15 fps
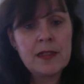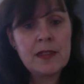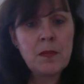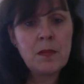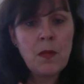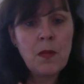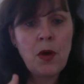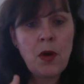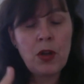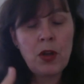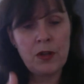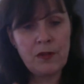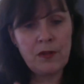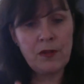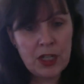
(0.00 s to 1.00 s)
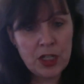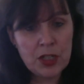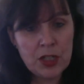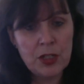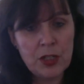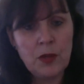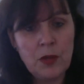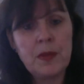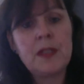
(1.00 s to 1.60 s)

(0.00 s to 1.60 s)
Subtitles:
The more conventional your